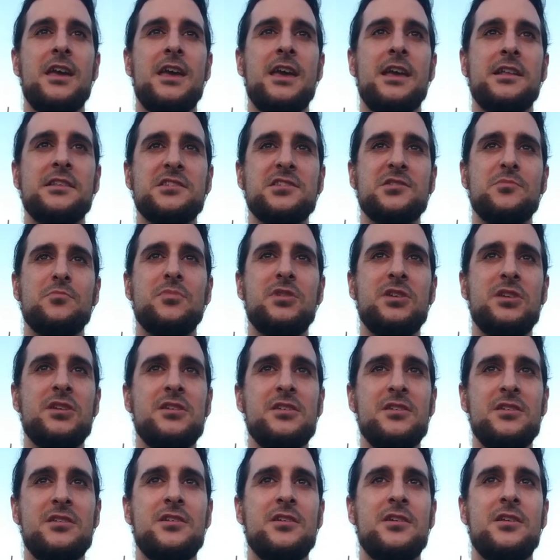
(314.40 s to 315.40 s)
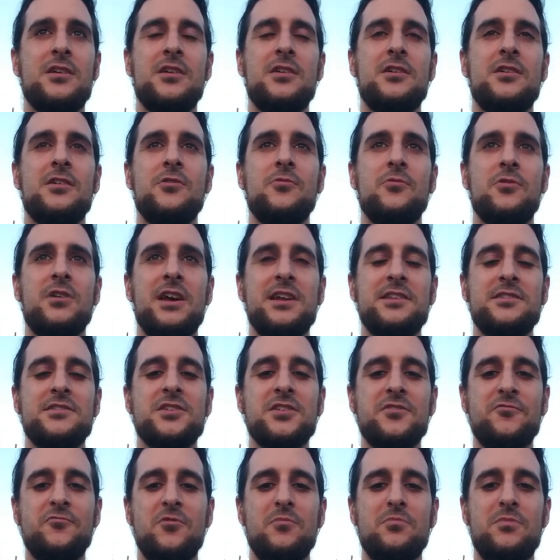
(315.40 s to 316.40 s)
And to me, what I
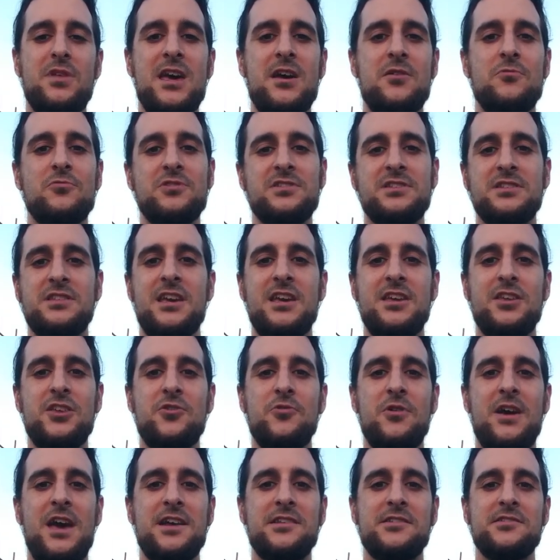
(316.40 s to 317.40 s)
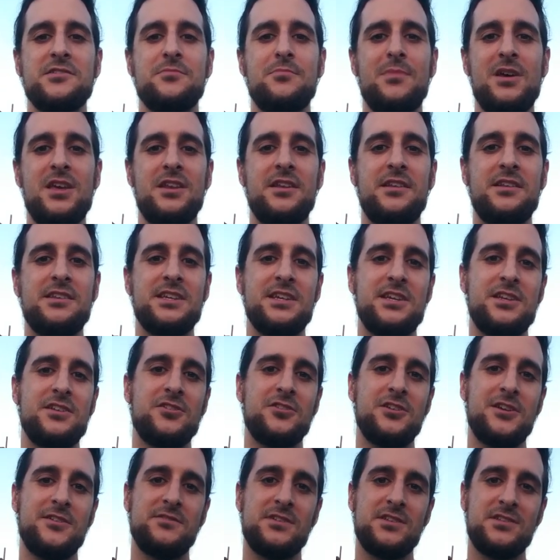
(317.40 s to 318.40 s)
took from that was that you had to meditate.
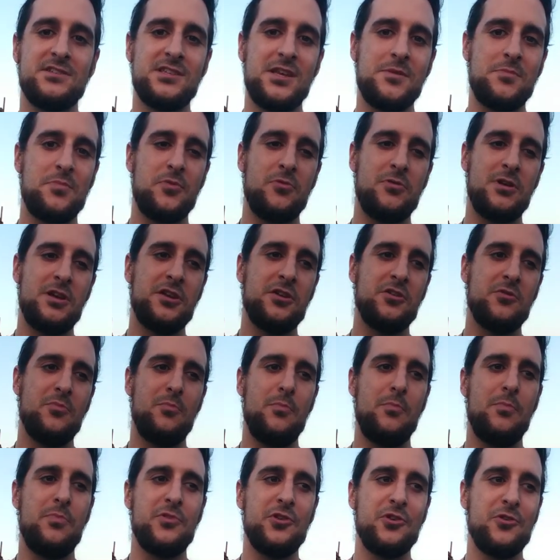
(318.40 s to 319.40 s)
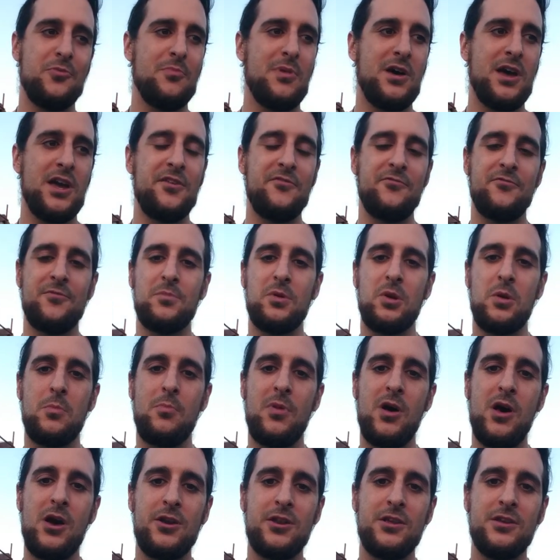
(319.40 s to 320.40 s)
You have to separate your mind from your
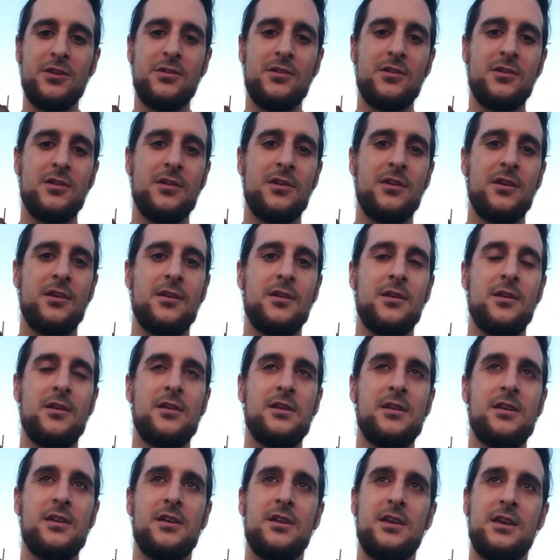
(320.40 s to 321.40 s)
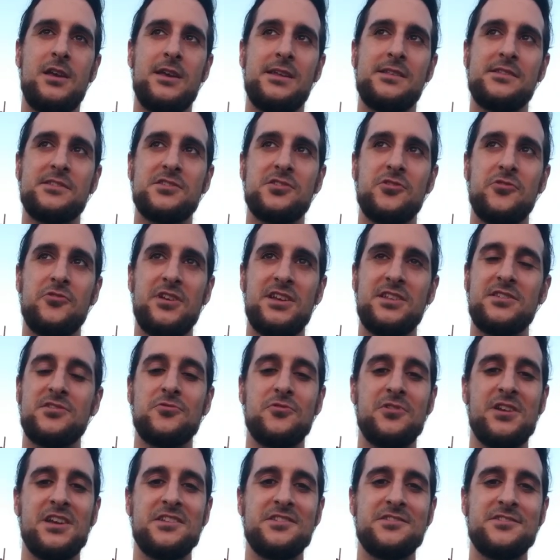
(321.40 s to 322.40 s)
body. And so that's
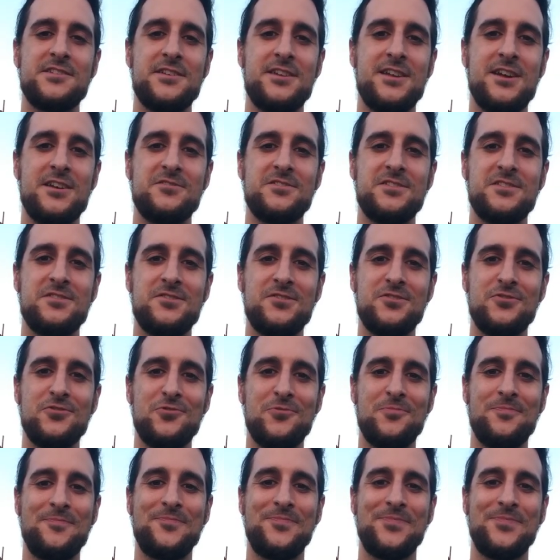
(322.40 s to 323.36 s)
what I set out to do.